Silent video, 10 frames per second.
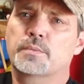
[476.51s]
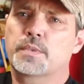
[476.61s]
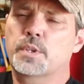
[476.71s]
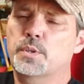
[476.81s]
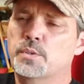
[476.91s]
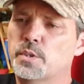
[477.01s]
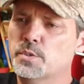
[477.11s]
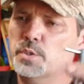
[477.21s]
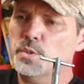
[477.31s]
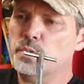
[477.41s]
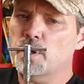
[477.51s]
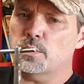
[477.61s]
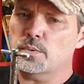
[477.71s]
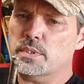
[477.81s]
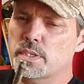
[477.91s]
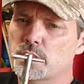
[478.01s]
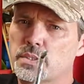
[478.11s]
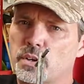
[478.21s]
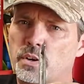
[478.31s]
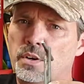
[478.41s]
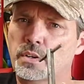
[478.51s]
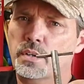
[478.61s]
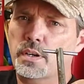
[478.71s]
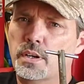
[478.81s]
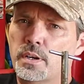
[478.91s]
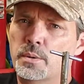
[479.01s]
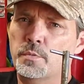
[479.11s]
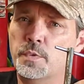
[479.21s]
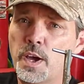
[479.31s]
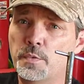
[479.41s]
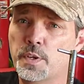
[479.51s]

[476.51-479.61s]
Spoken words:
For those of you who don't, these are valve